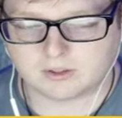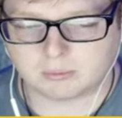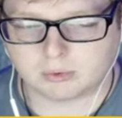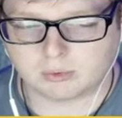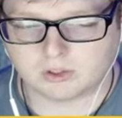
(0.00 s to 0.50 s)

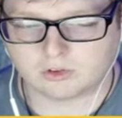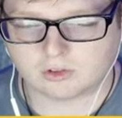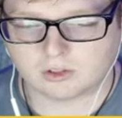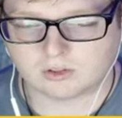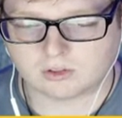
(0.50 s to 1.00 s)
Pretty sure it
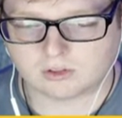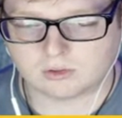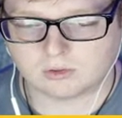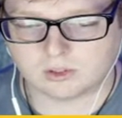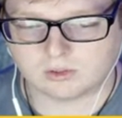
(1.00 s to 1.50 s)
is
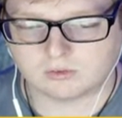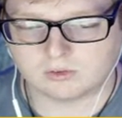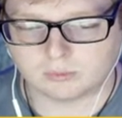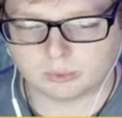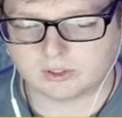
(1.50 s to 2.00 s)
Articuno. The
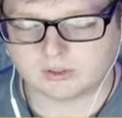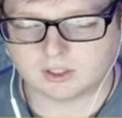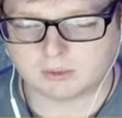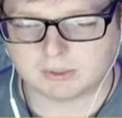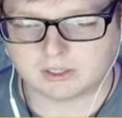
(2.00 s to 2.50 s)
more I think about